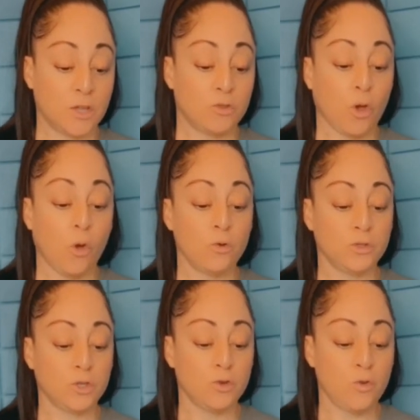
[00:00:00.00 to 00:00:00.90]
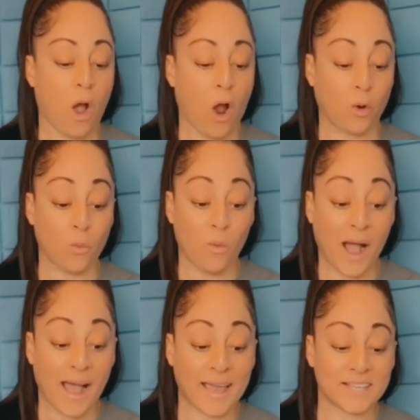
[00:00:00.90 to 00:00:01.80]
Those who are
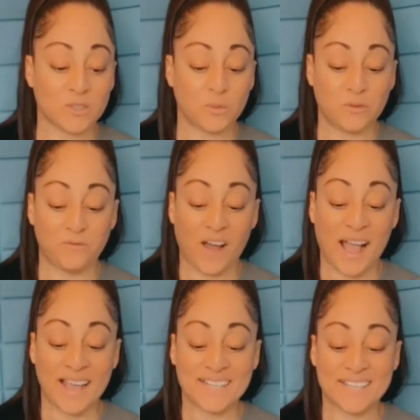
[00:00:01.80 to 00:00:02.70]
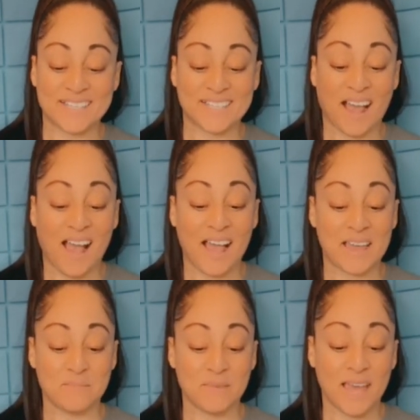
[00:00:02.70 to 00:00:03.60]
wise will find a
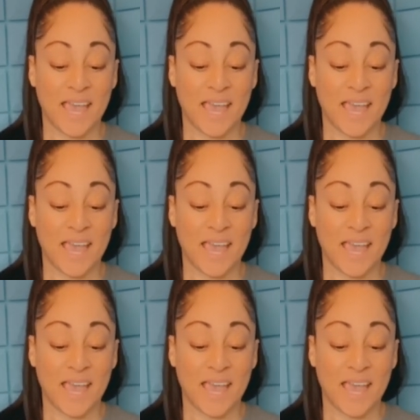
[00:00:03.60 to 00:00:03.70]
time